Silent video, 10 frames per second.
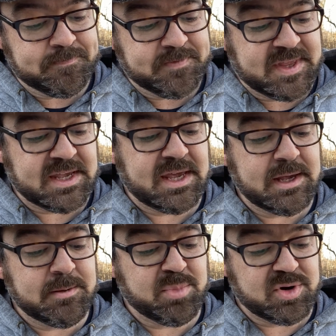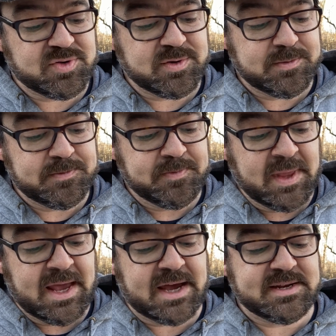that King Bertram
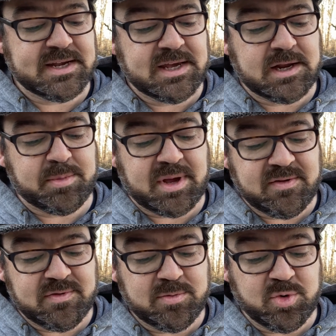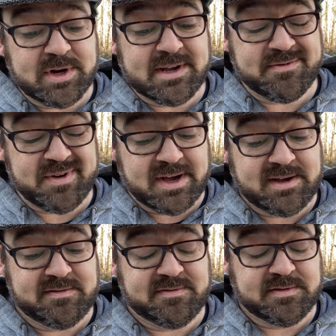had to get up every morning at
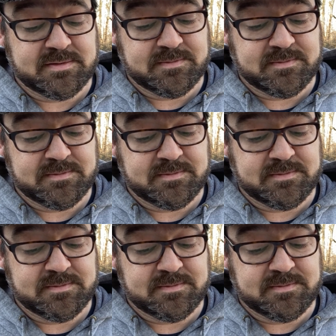5.